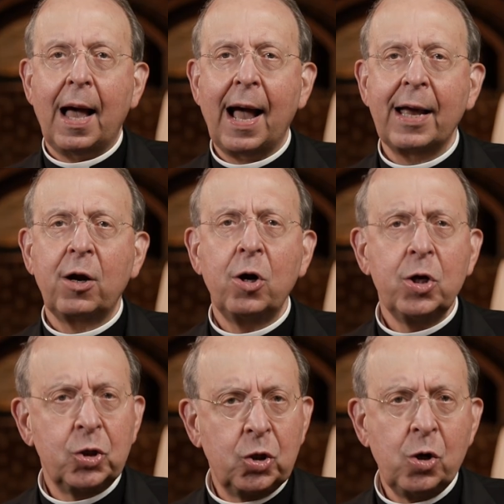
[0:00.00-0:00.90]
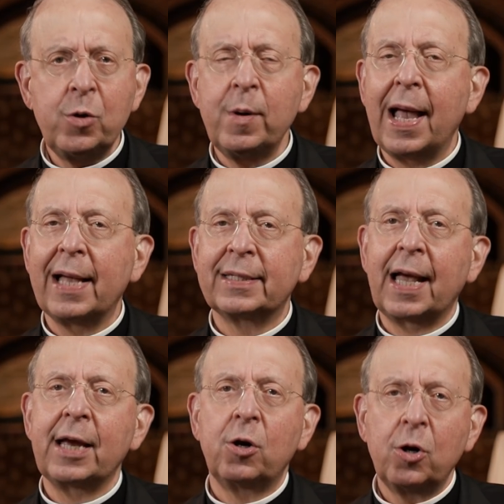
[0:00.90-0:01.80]
I urge you, as
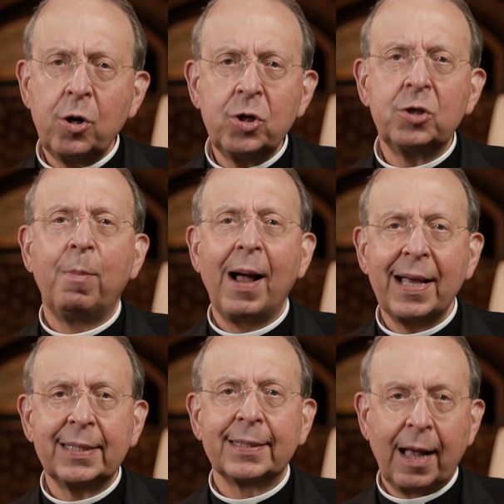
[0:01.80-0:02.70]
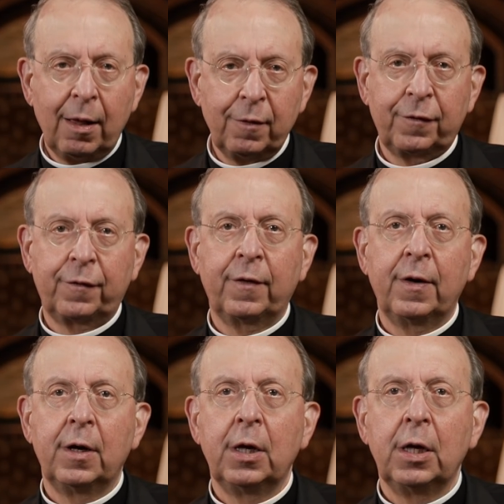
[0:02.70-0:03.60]
I urge myself,
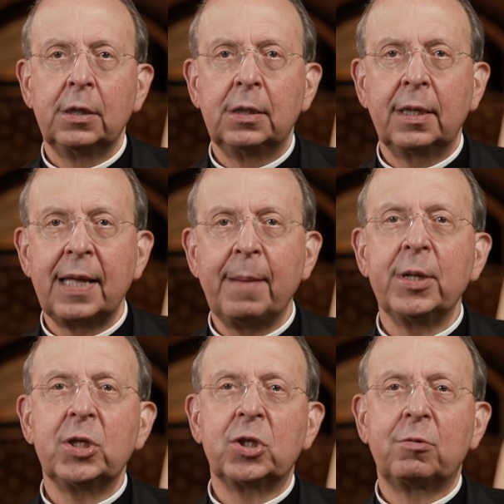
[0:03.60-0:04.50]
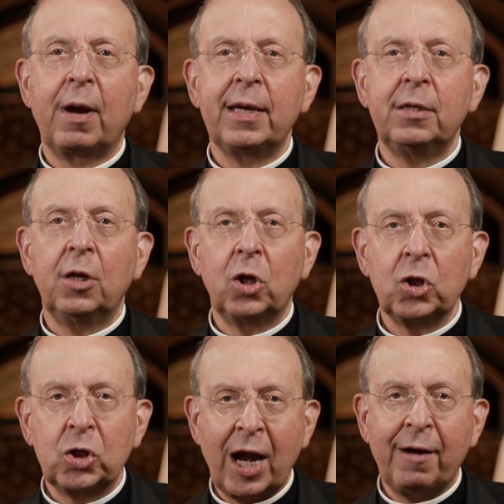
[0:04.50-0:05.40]
to demonstrate
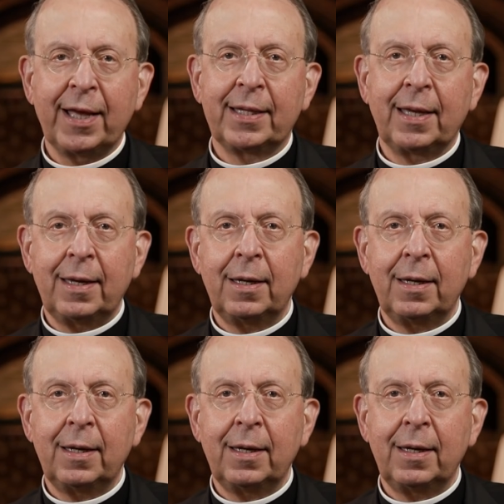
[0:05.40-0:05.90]
charity,